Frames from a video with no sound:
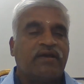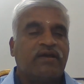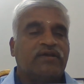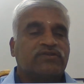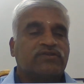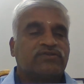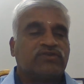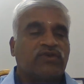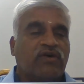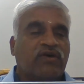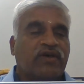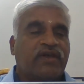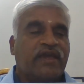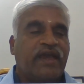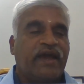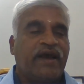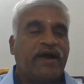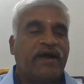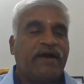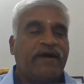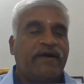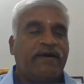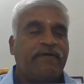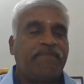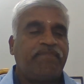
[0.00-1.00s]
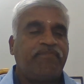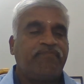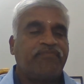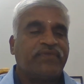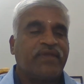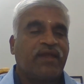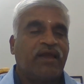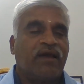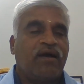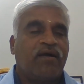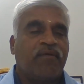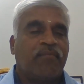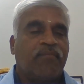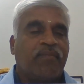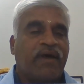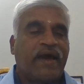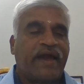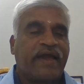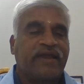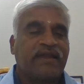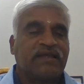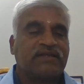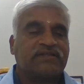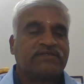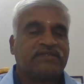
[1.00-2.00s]
So here
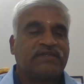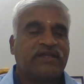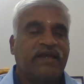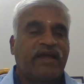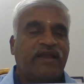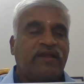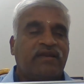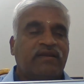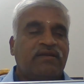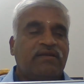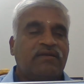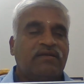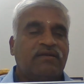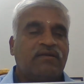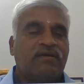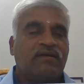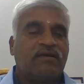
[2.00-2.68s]
minus 10,